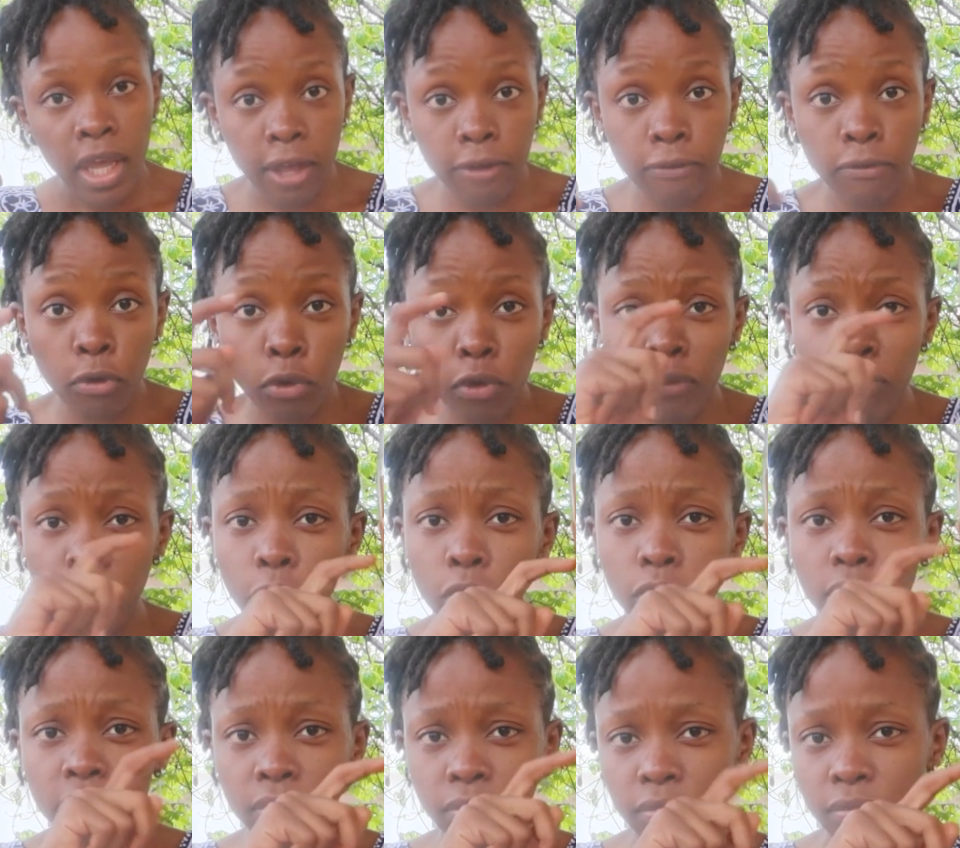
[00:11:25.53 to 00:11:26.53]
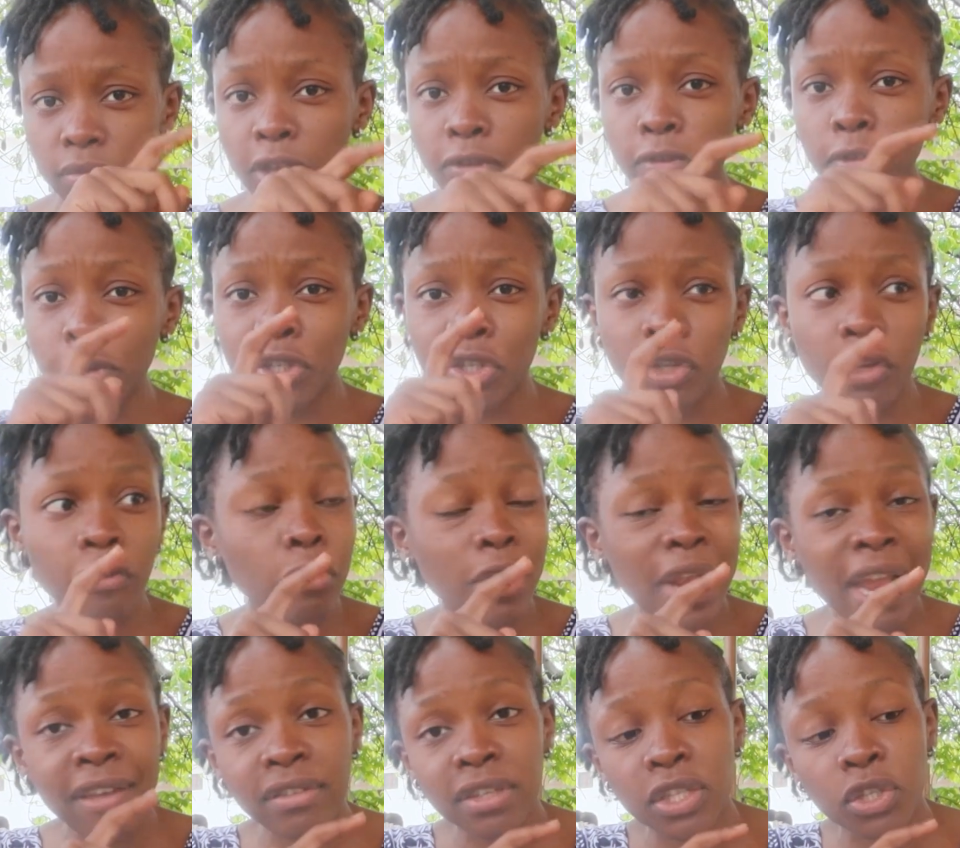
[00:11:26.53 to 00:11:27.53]
If you if you if you if you
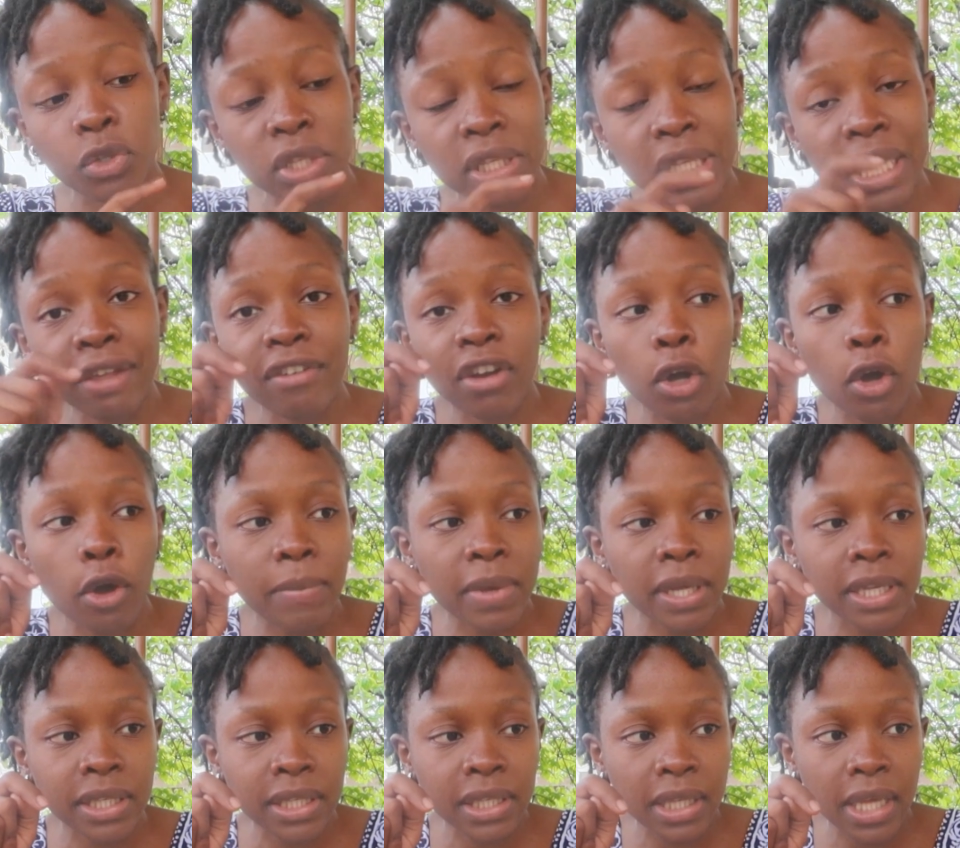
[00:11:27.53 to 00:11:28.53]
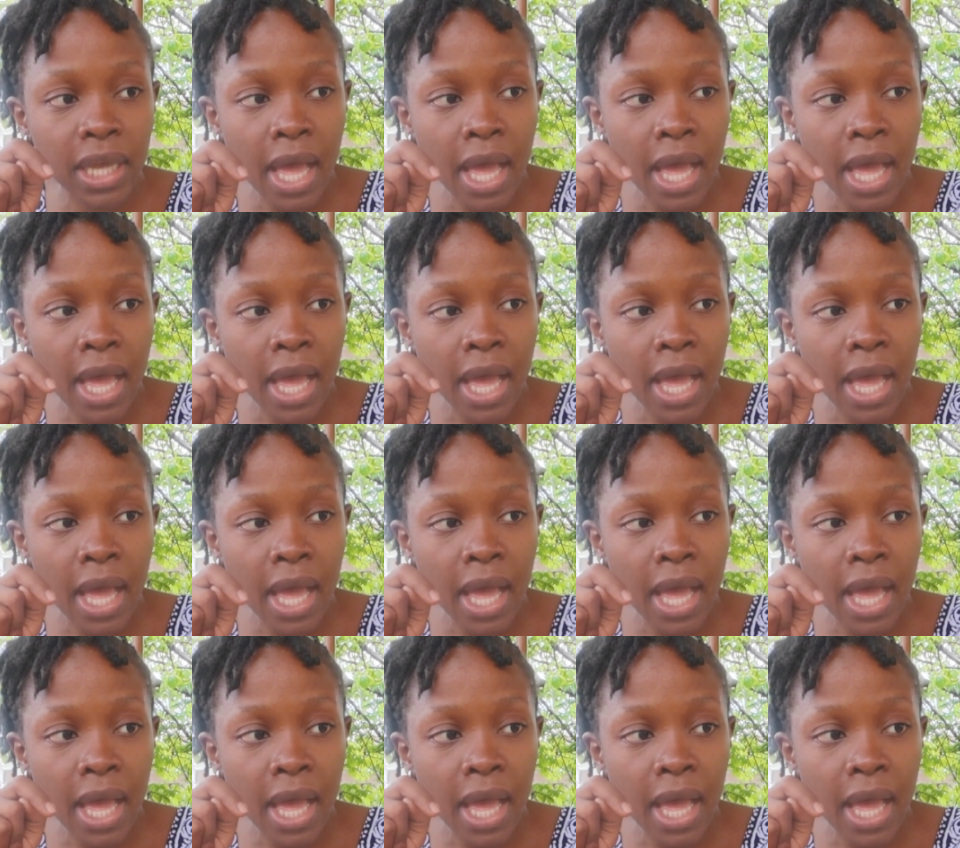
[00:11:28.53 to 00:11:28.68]
love this juice, leave a comment.